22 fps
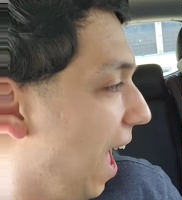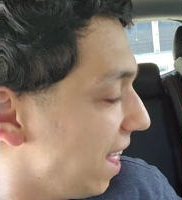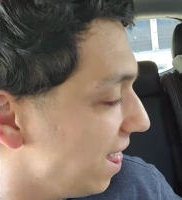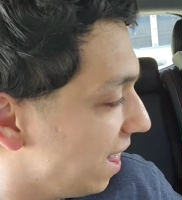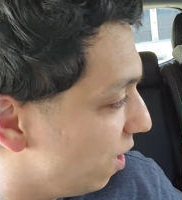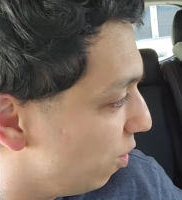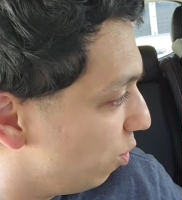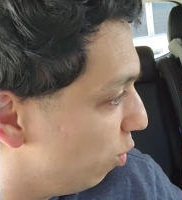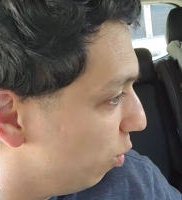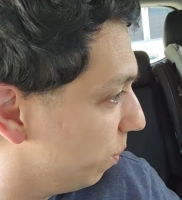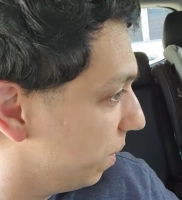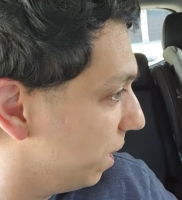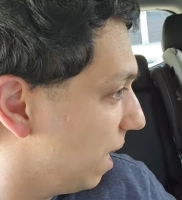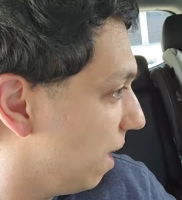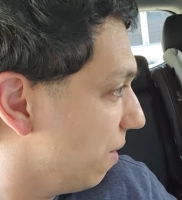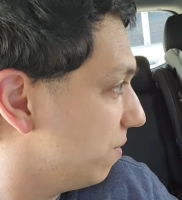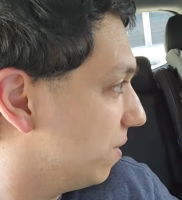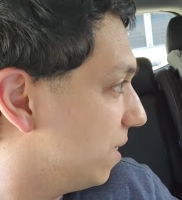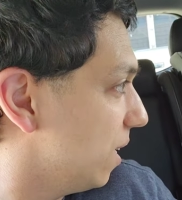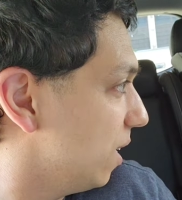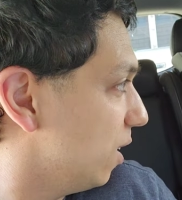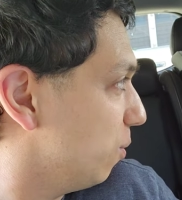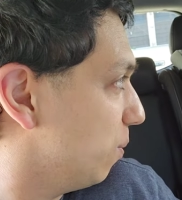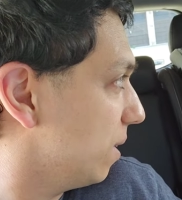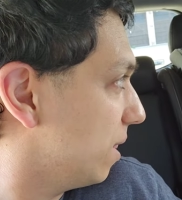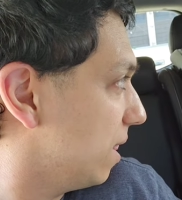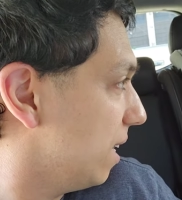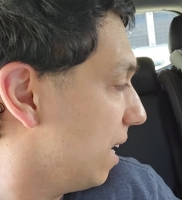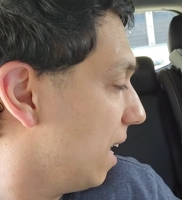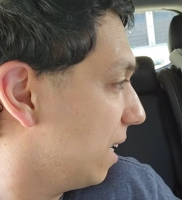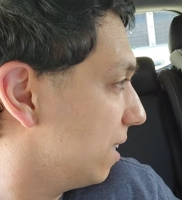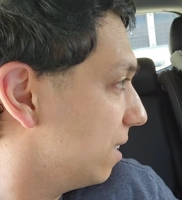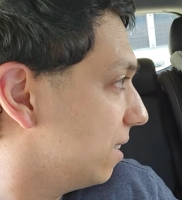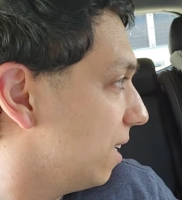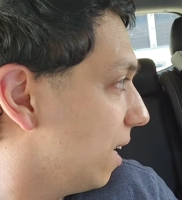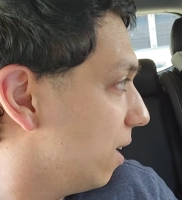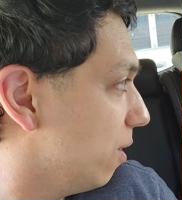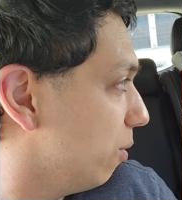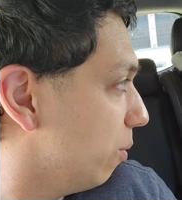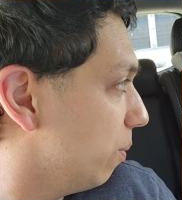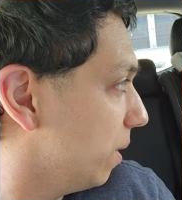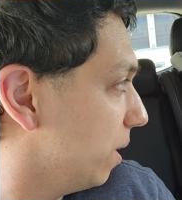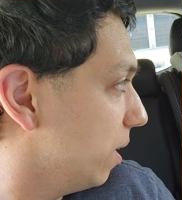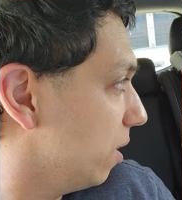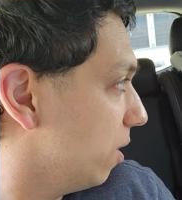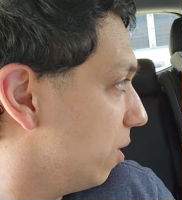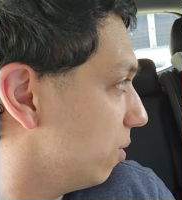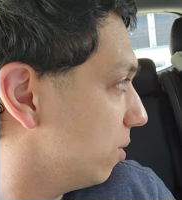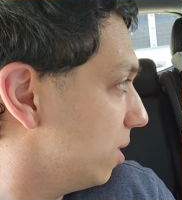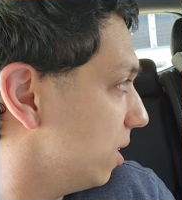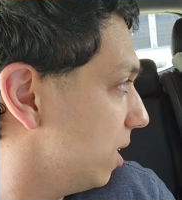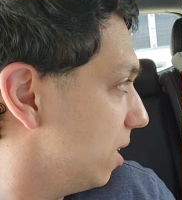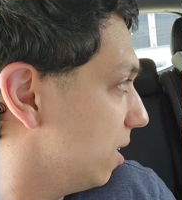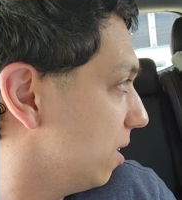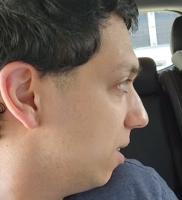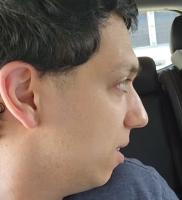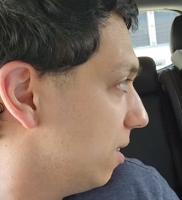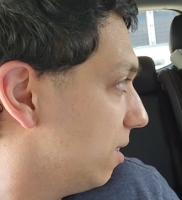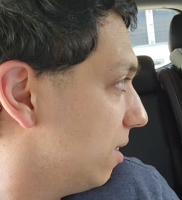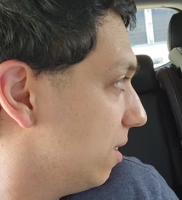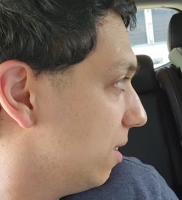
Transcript: And then who are we going to have dinner with the next day? Who are we going to go see?